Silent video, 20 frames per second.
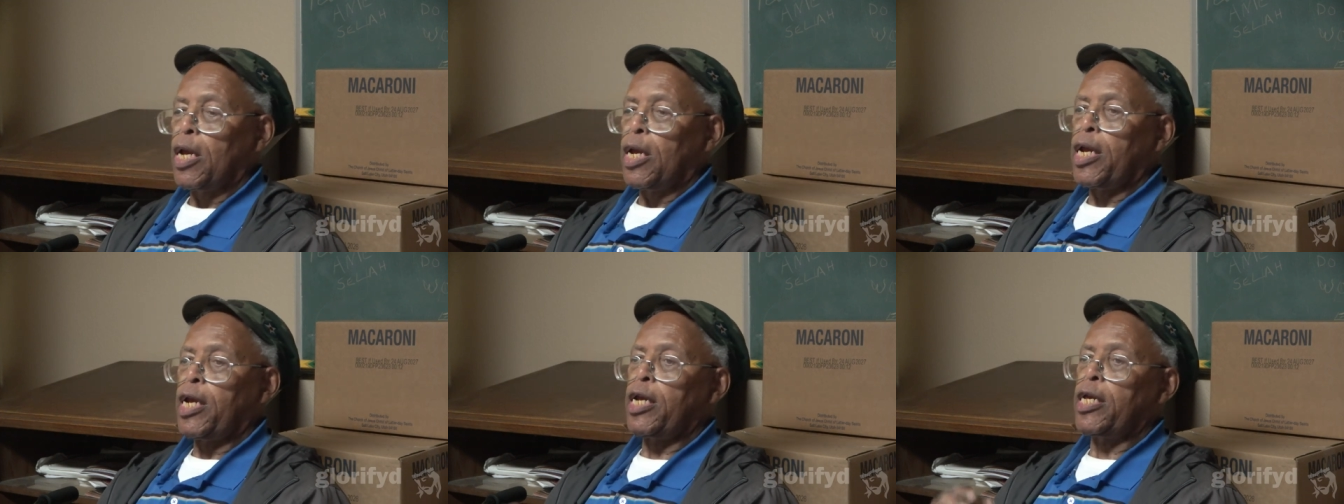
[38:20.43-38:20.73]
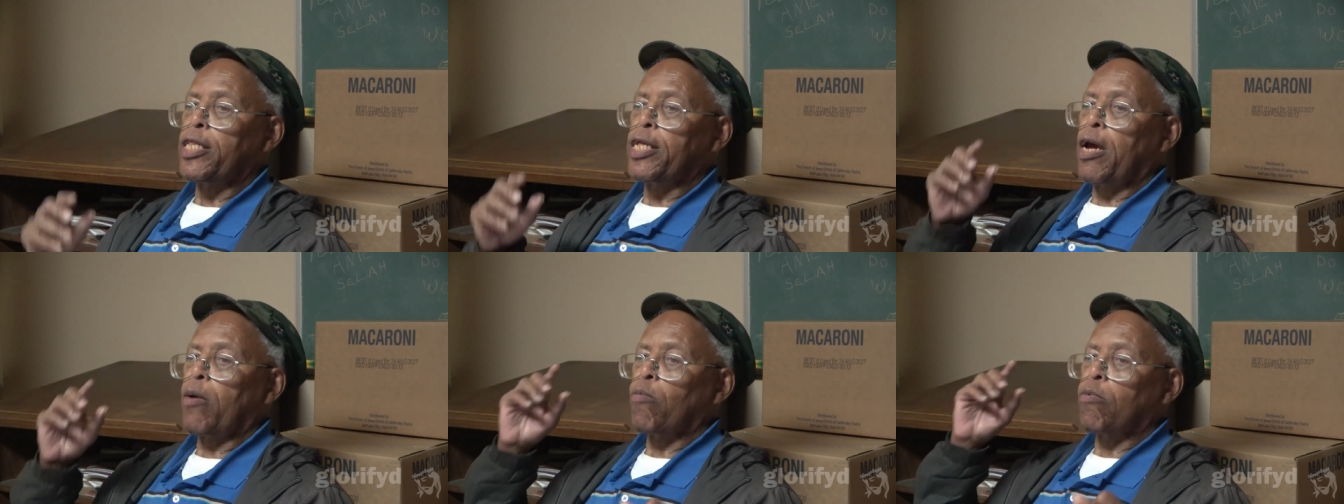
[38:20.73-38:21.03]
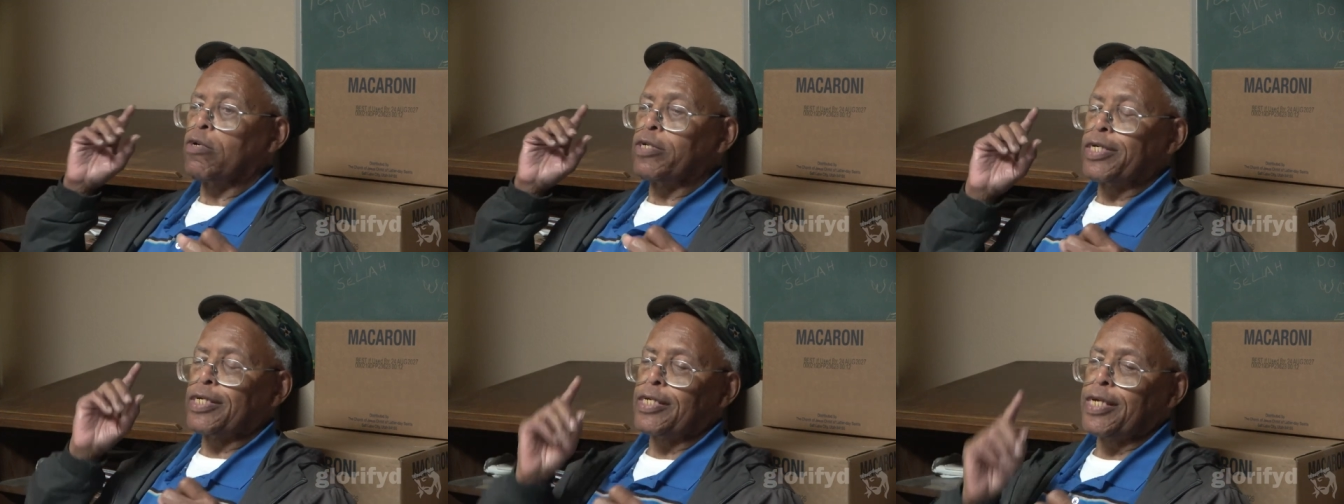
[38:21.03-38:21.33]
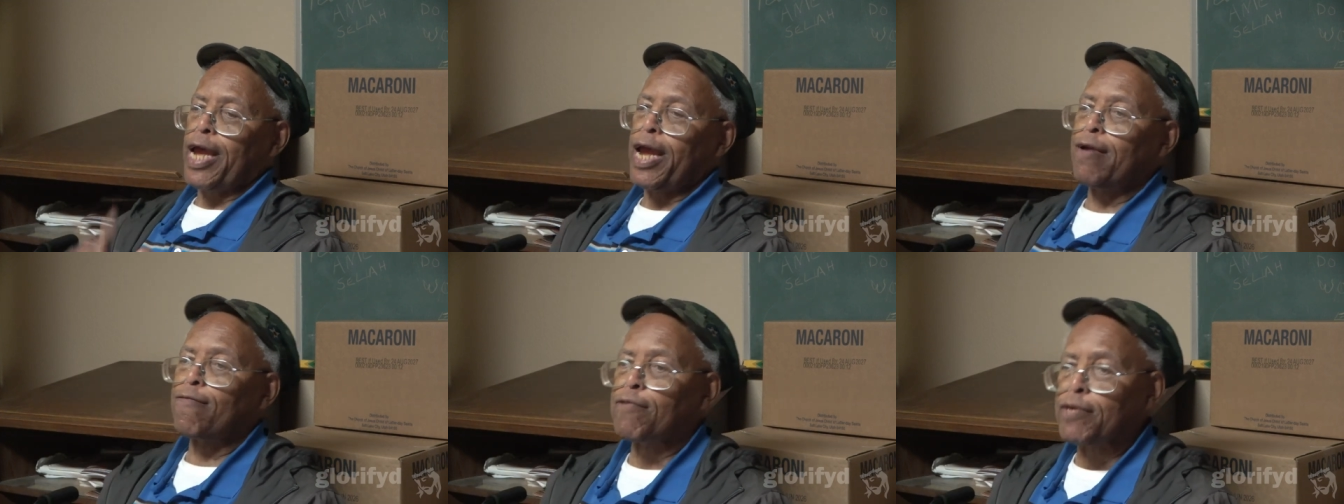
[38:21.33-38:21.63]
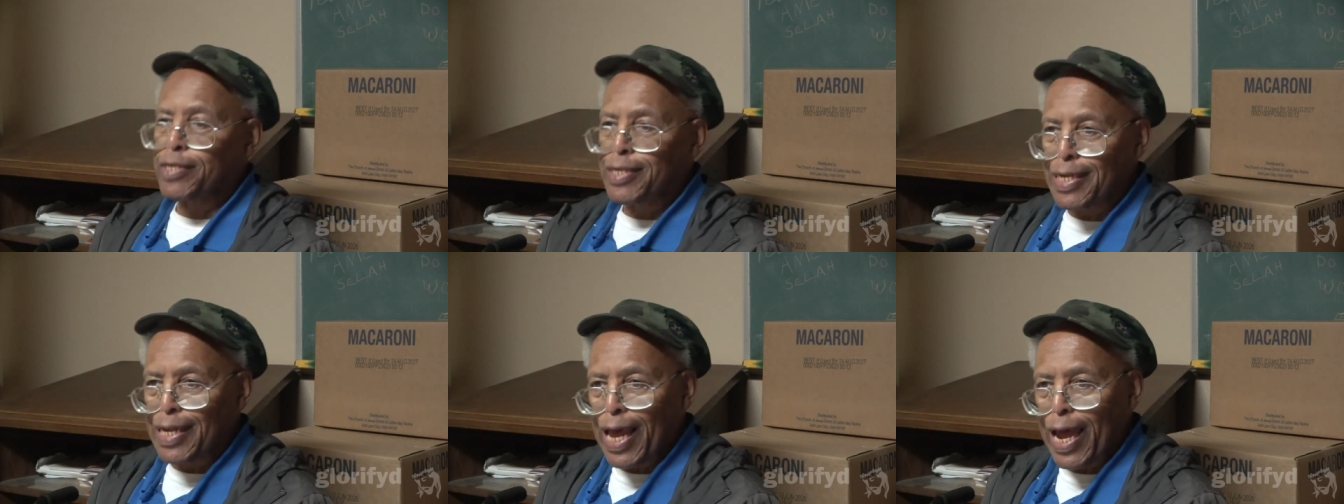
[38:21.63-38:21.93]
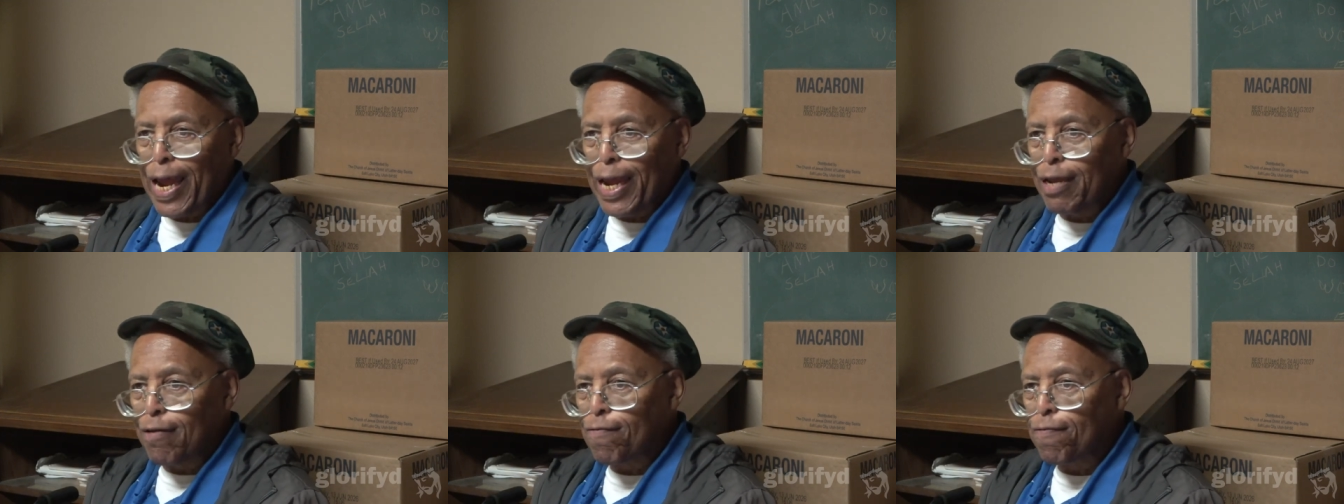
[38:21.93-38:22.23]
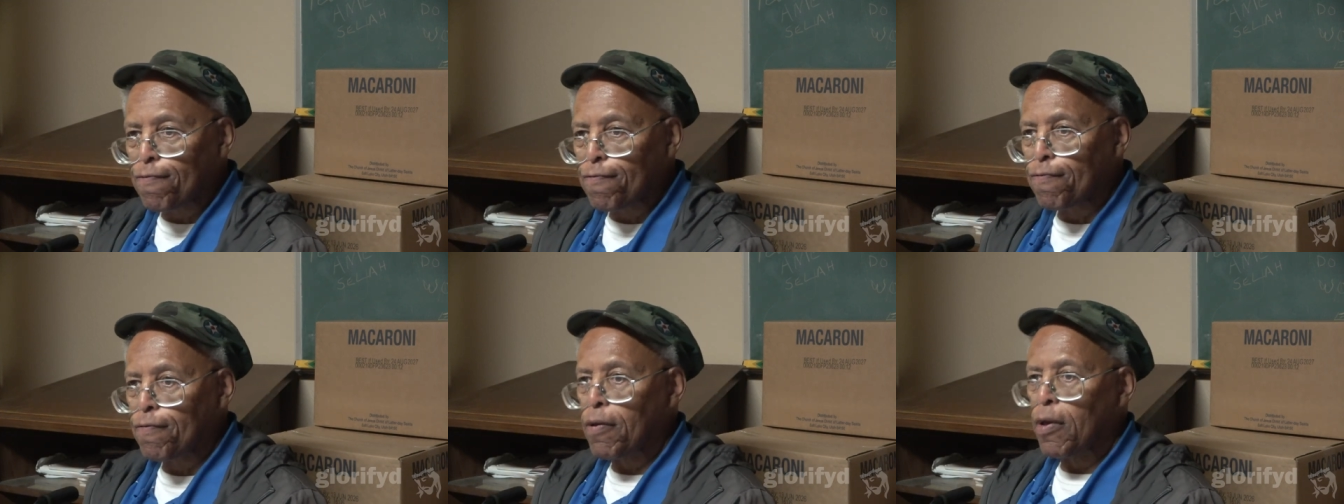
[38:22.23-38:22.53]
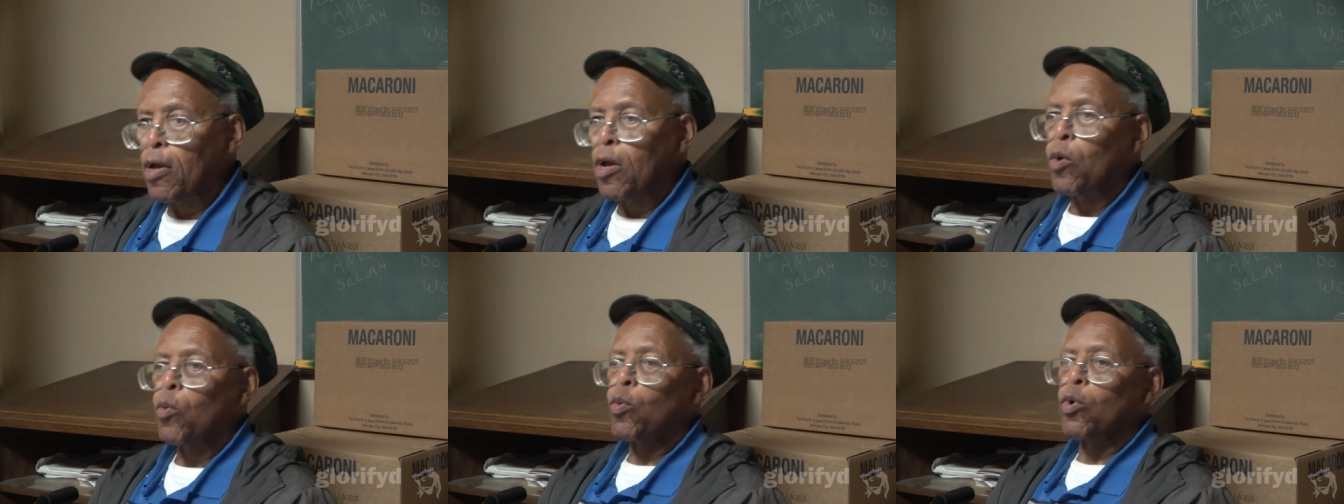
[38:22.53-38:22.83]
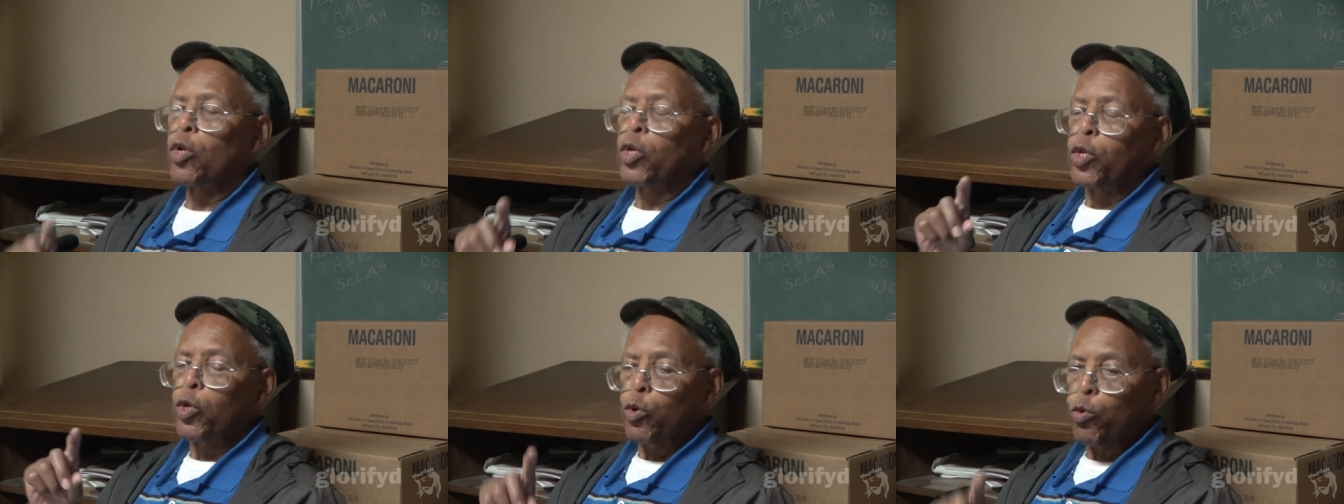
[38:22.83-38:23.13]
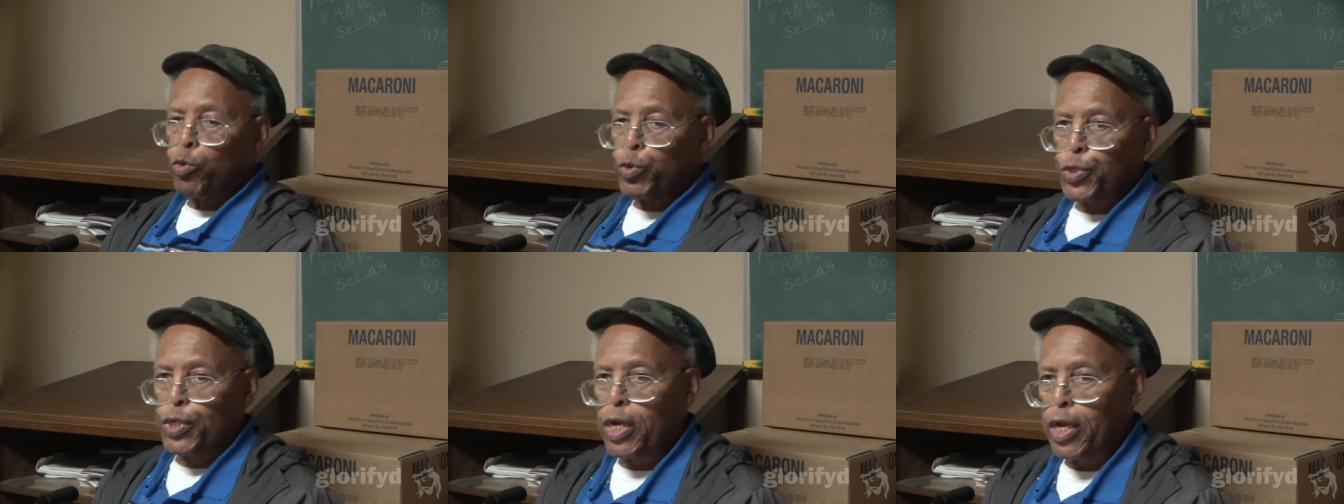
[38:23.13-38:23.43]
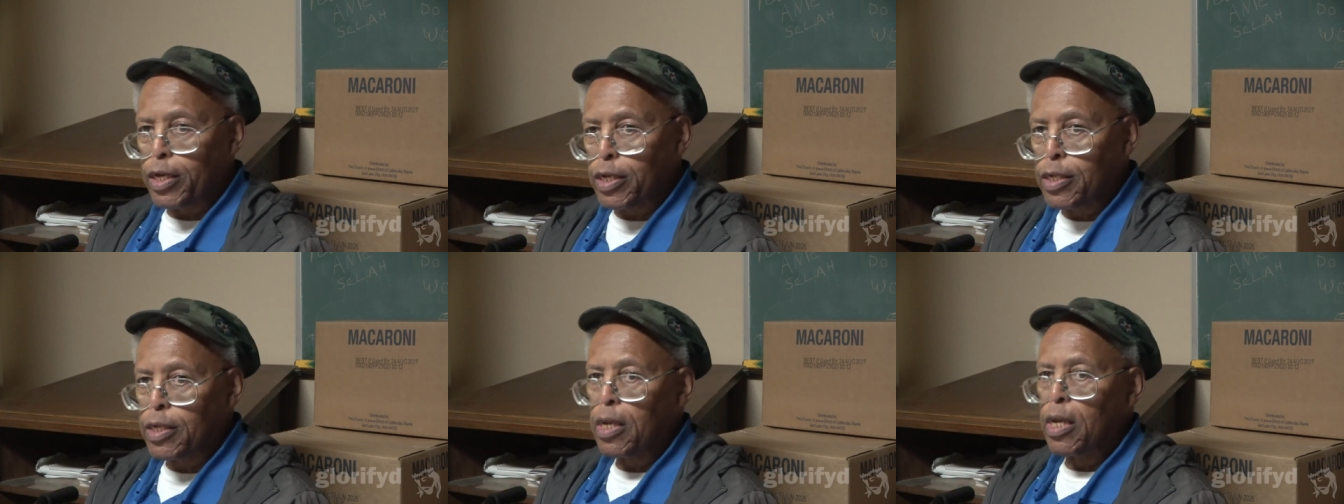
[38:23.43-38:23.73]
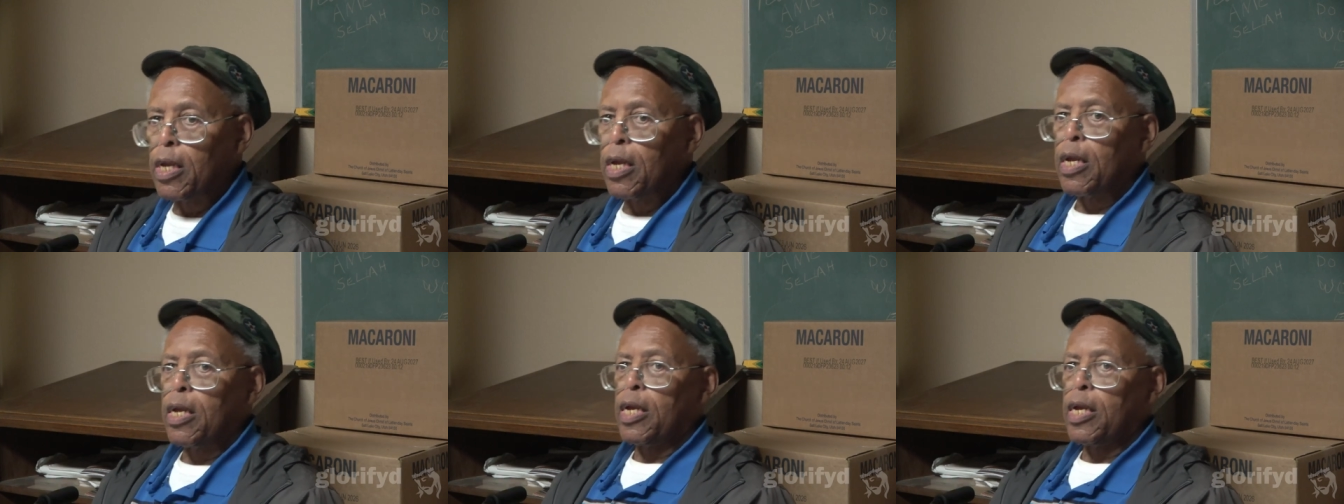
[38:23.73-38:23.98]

He that will save his life will lose it.